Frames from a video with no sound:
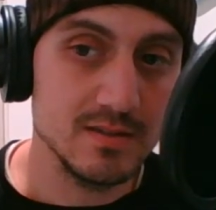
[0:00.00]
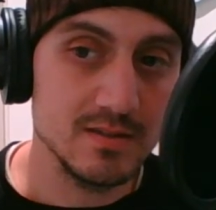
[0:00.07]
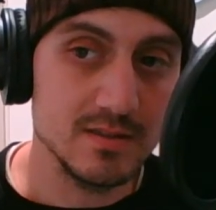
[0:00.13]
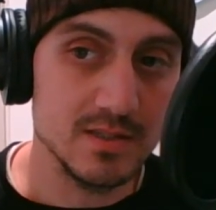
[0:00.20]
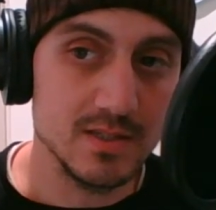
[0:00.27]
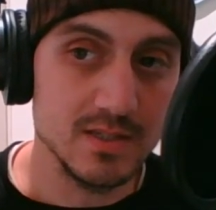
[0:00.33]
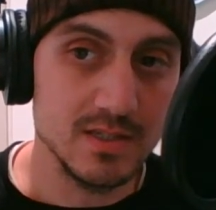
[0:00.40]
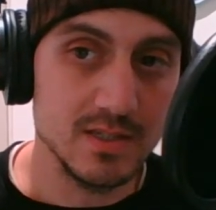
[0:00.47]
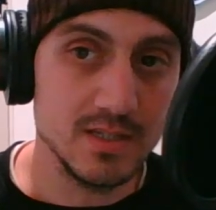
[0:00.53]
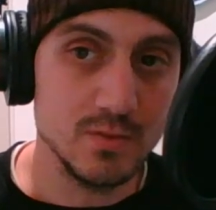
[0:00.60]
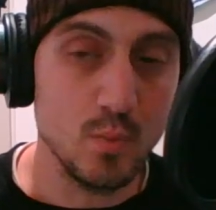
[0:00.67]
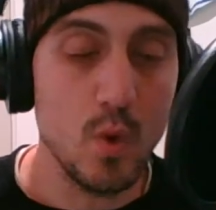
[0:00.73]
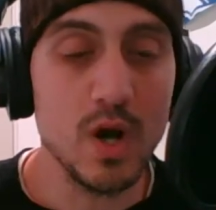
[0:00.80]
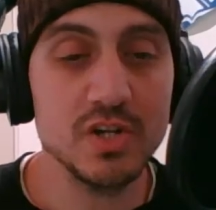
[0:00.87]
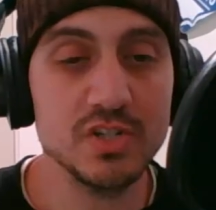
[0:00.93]
the
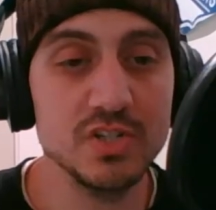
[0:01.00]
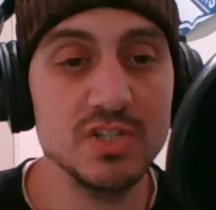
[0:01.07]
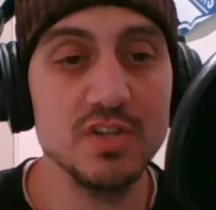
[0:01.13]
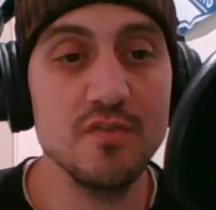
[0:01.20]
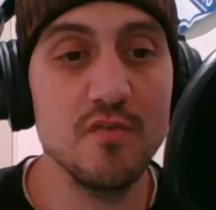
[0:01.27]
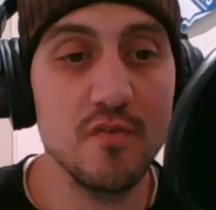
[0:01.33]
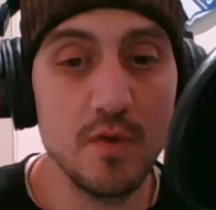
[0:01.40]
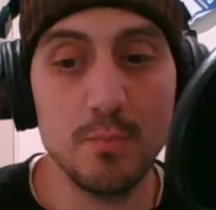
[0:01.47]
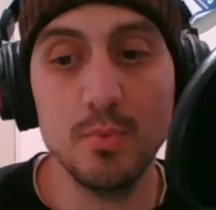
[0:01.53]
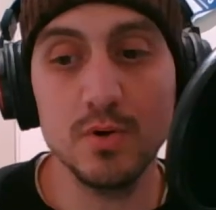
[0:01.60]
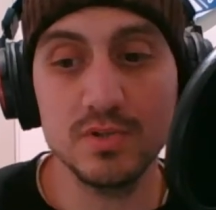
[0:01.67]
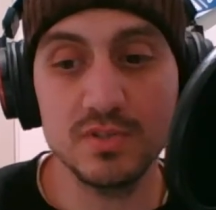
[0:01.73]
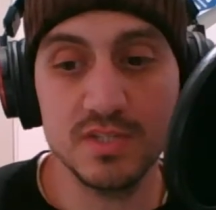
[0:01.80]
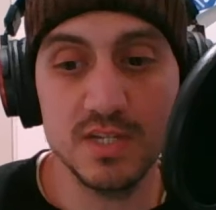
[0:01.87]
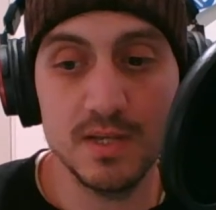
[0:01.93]
Washington football
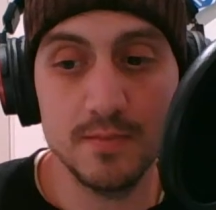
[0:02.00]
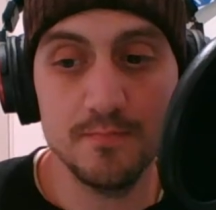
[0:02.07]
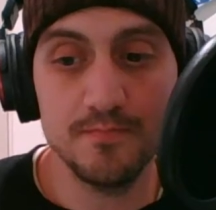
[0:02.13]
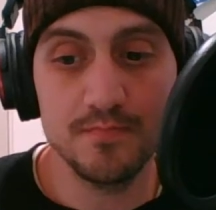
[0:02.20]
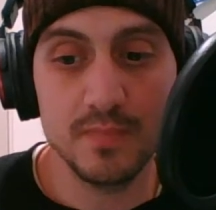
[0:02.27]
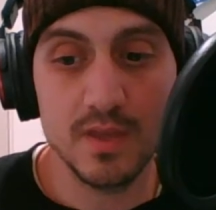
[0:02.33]
team